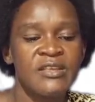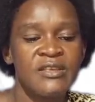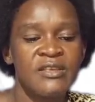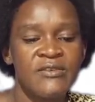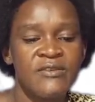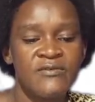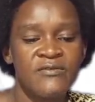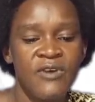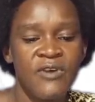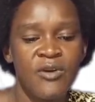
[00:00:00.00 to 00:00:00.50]

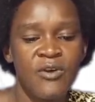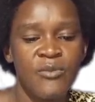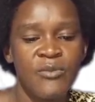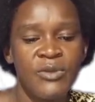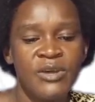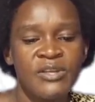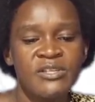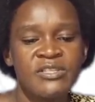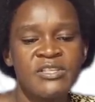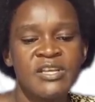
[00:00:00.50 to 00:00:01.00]
the
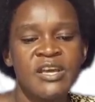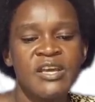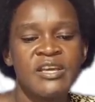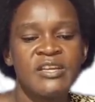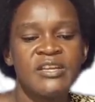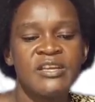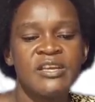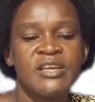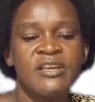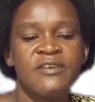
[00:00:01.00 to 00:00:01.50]
environment
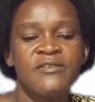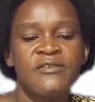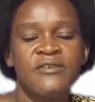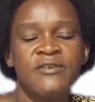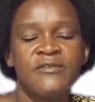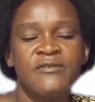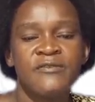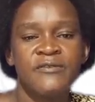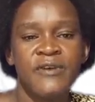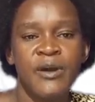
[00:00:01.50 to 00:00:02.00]
and the
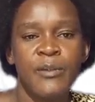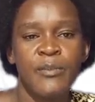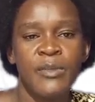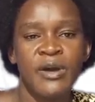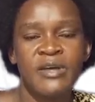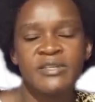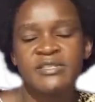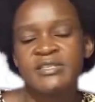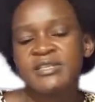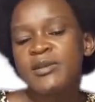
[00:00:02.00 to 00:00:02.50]

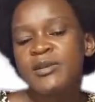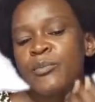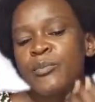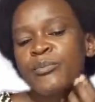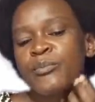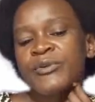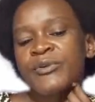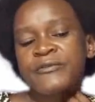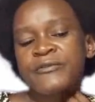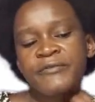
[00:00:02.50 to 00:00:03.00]
farmer's
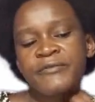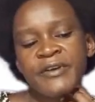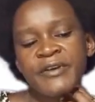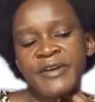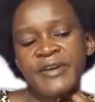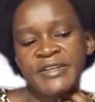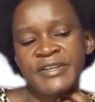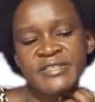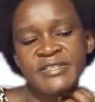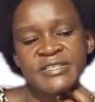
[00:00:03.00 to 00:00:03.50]

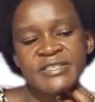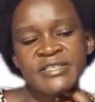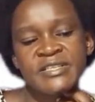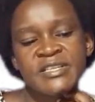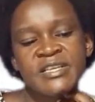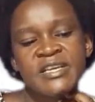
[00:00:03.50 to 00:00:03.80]
preference.